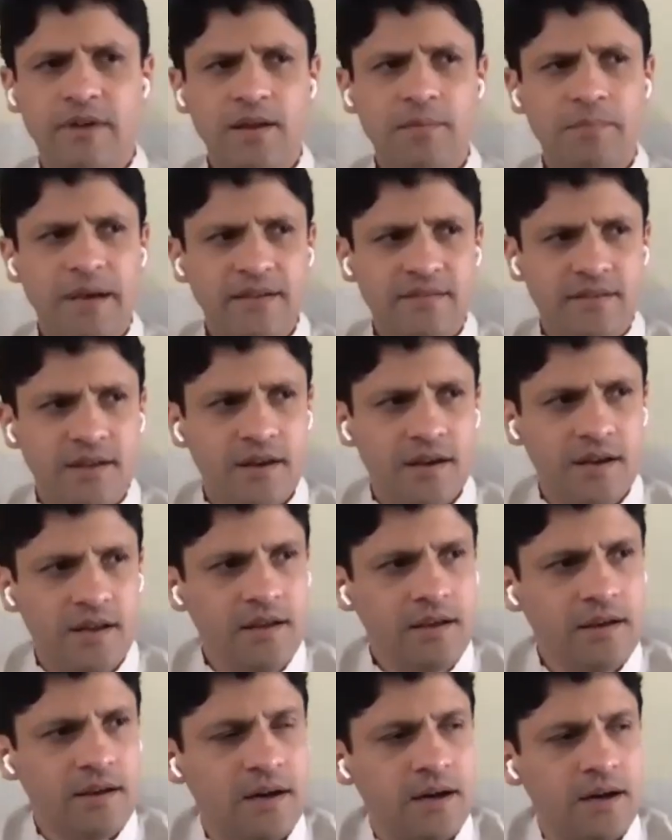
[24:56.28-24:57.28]
very
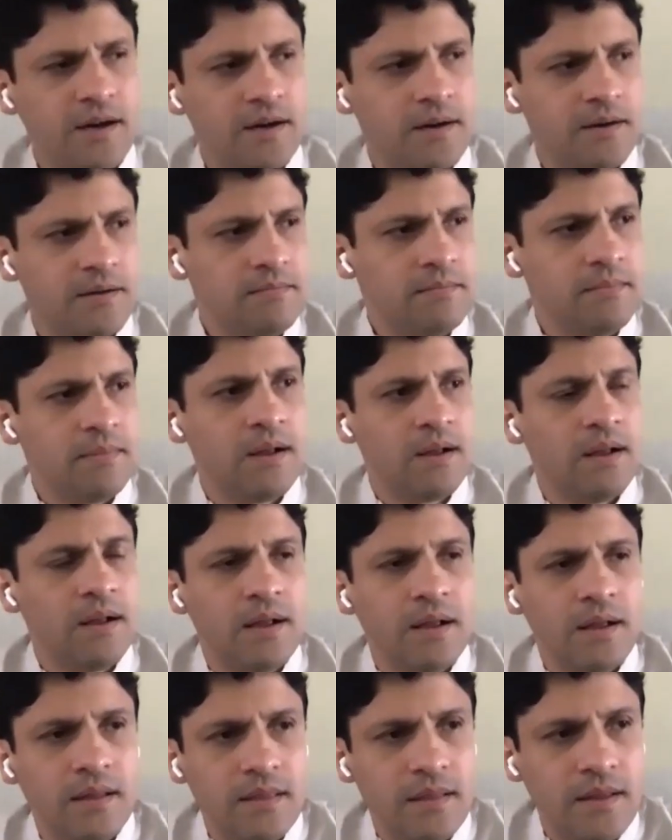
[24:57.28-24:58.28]
basically, the
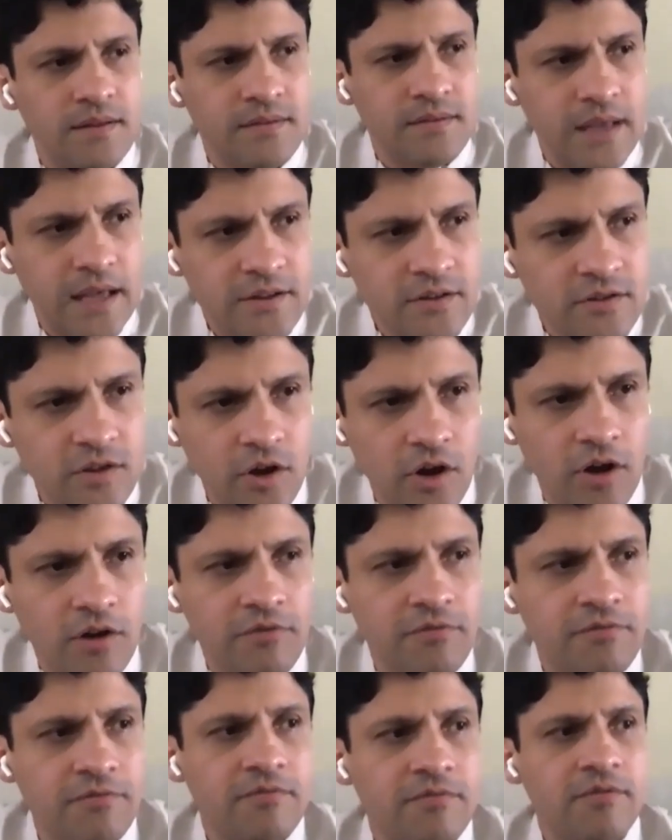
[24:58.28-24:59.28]
sense
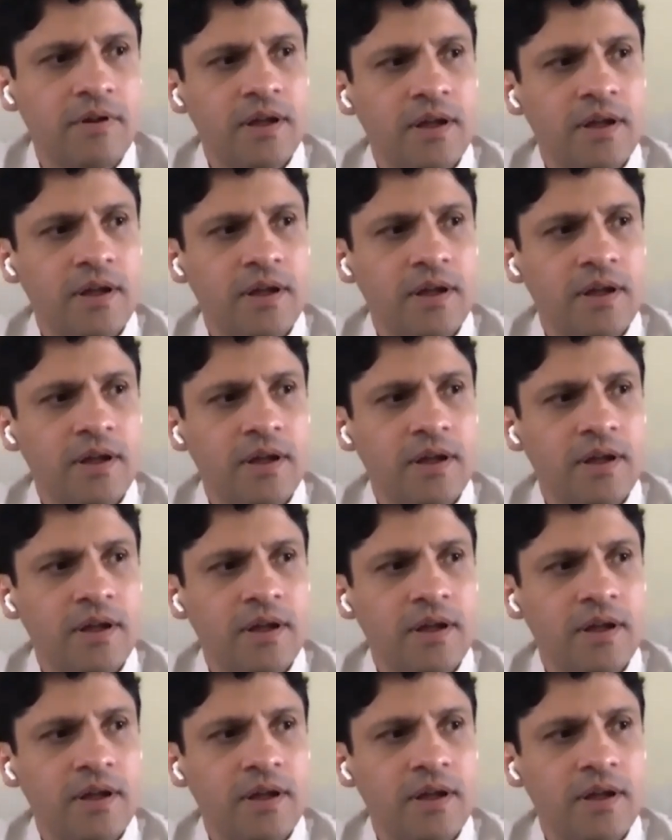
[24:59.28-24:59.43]
of